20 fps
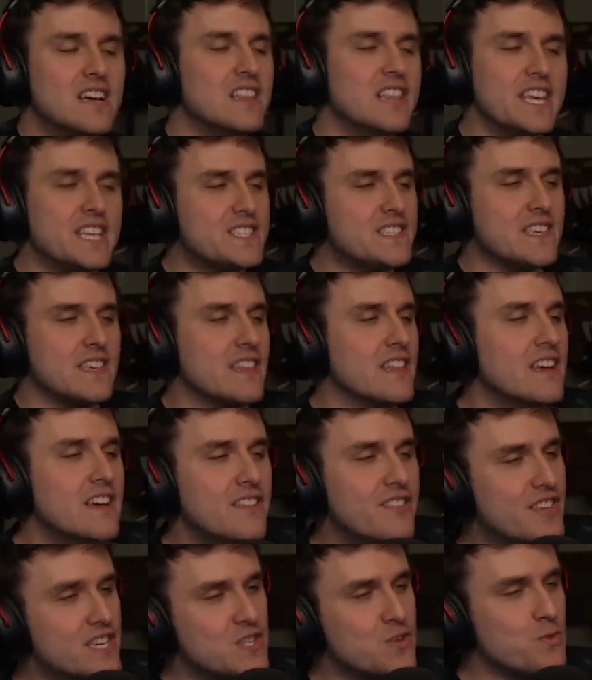Listen,
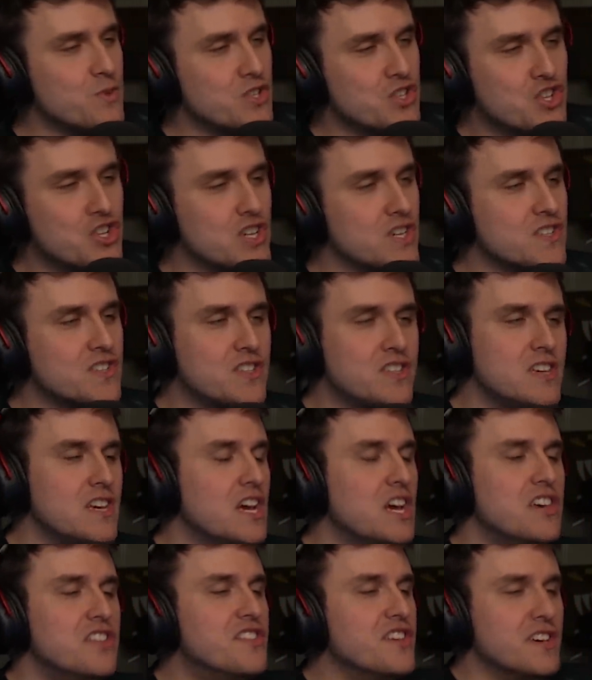this was just
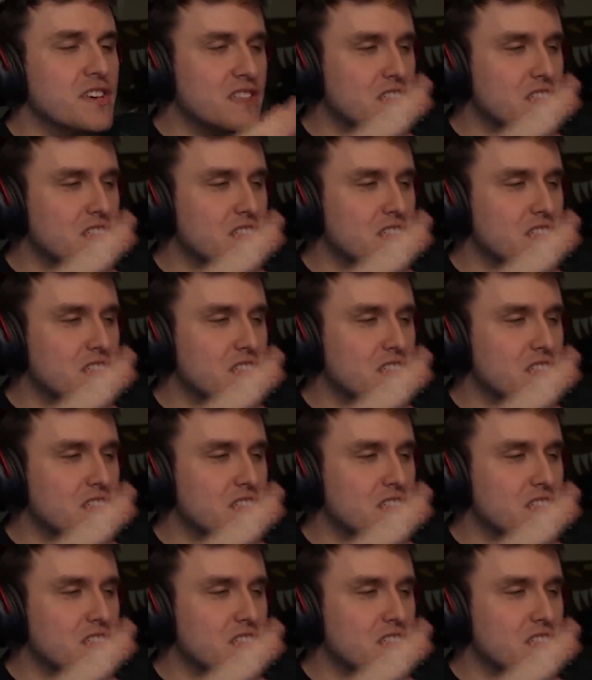the,